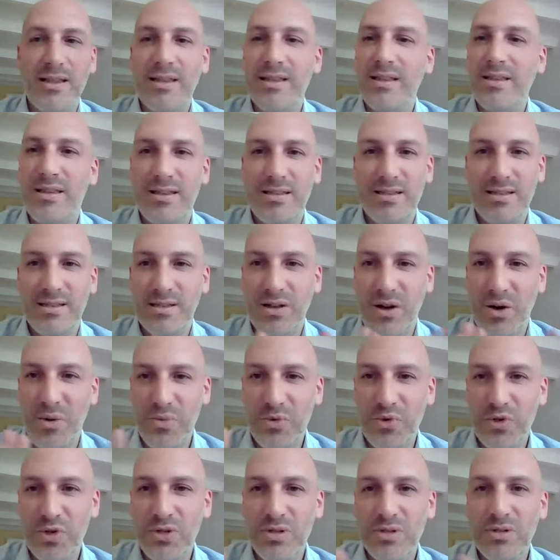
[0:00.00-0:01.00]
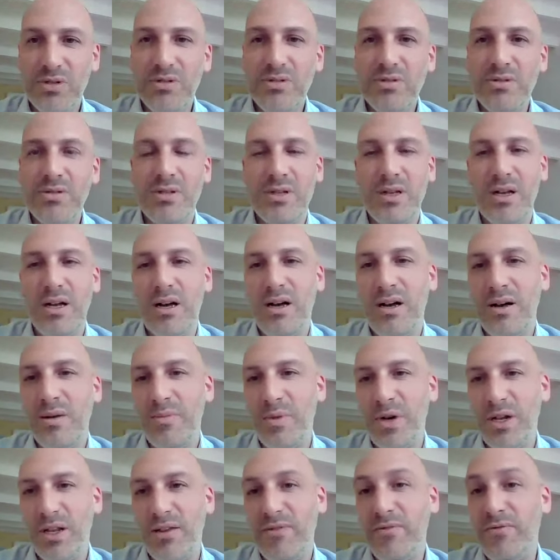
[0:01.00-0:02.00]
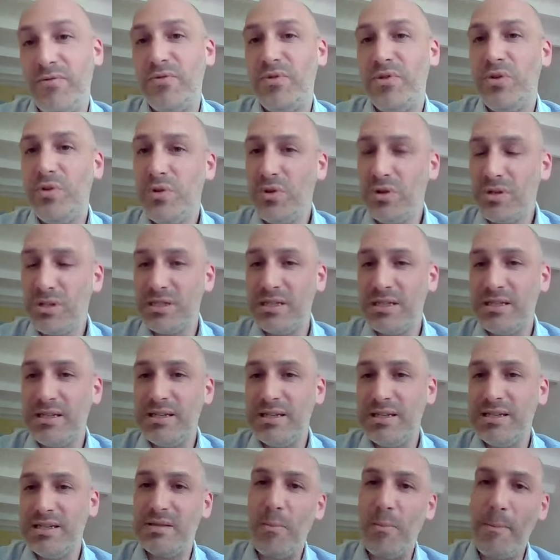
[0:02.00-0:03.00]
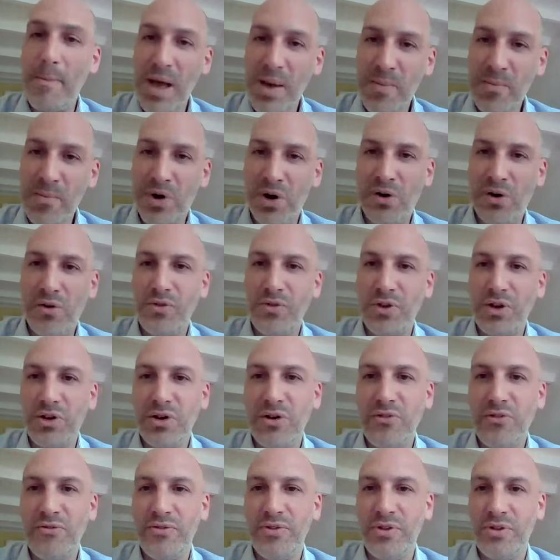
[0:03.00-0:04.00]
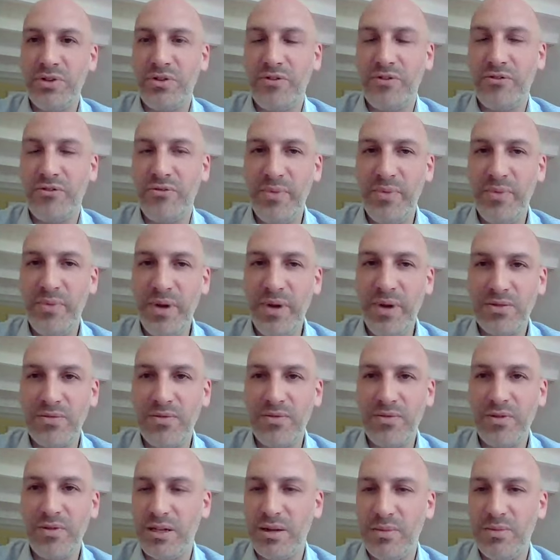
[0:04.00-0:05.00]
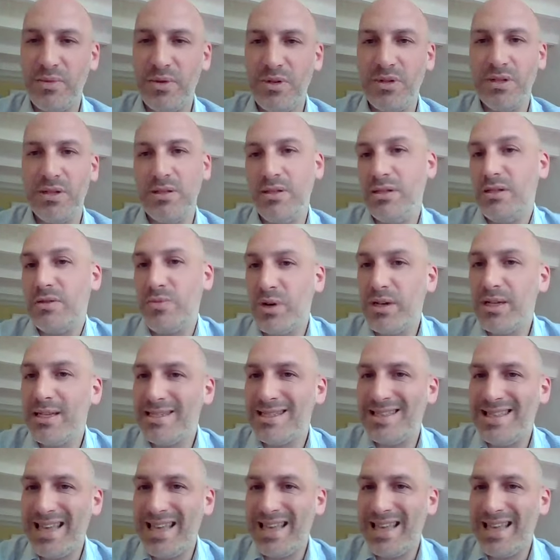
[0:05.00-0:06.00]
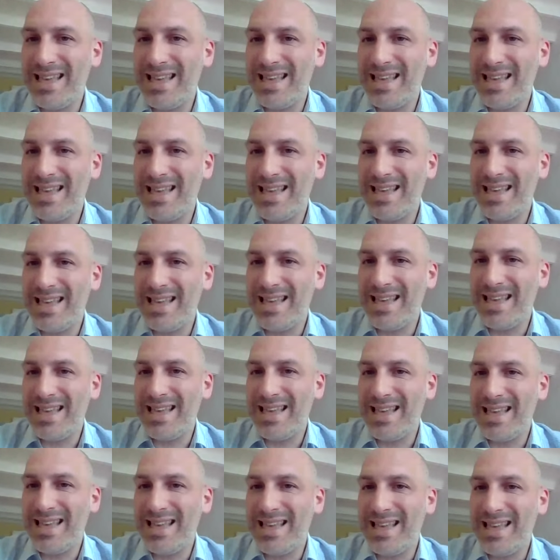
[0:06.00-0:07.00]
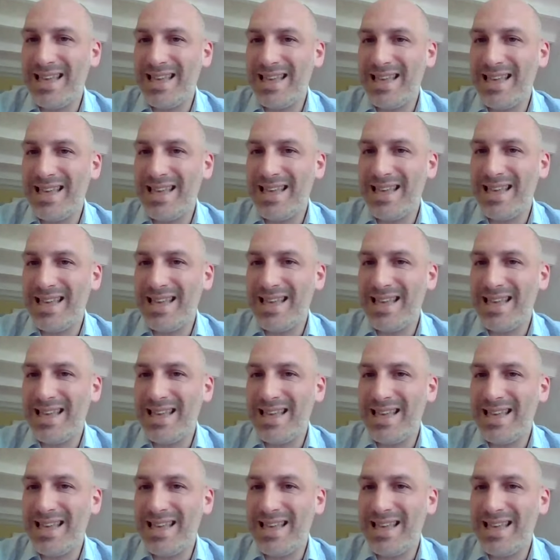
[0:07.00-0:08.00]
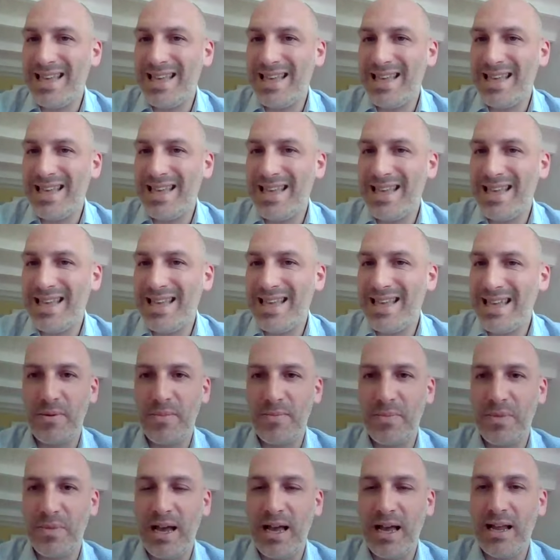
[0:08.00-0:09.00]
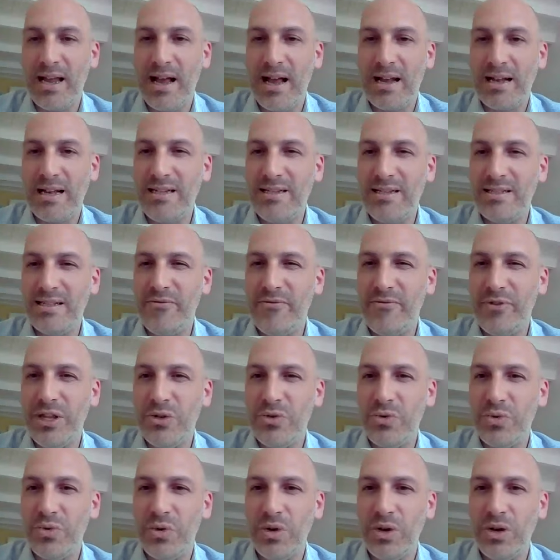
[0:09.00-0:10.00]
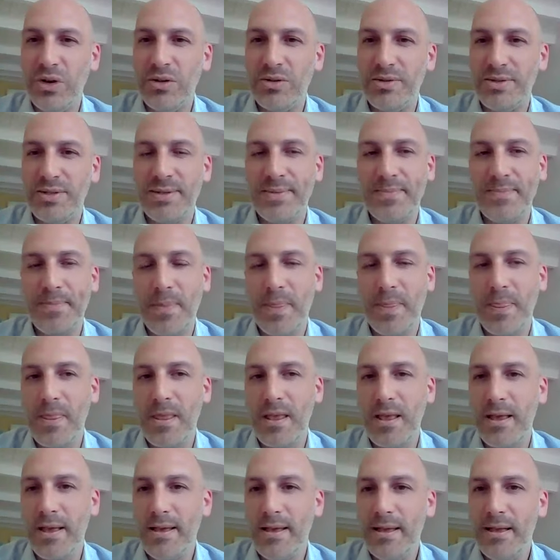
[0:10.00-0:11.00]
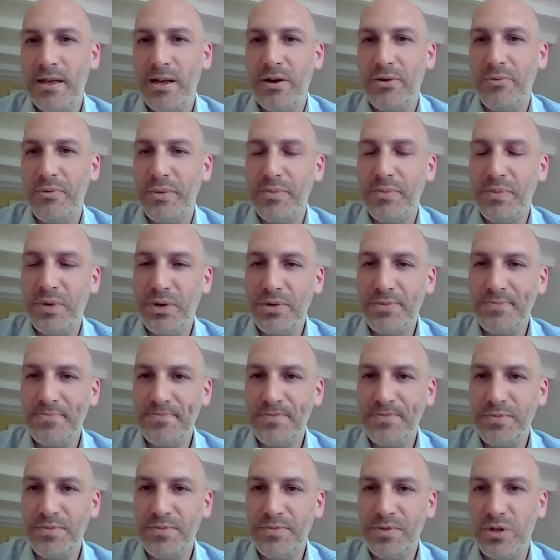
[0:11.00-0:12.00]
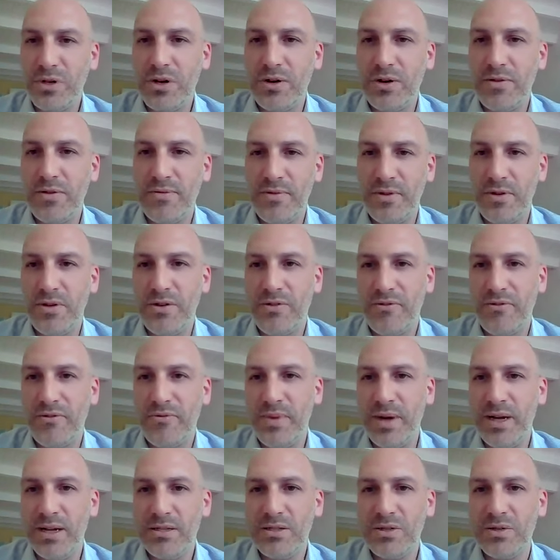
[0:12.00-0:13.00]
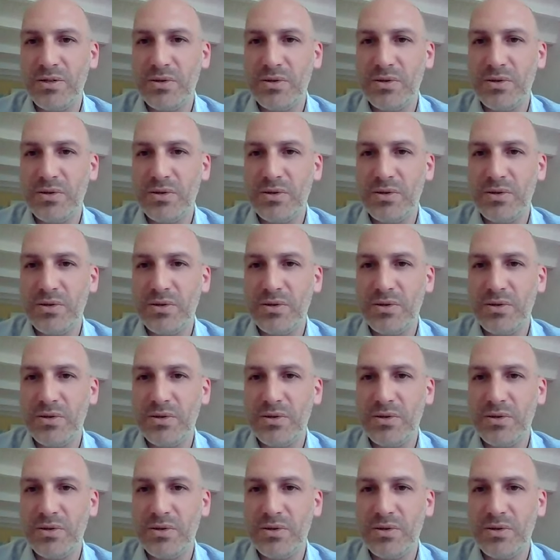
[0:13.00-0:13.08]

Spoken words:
This is optional, but if your city is a member of the Covenant of Mayors, for example, this one is then not really optional. You have to make at least every 2 years a report to the Covenant of Mayors.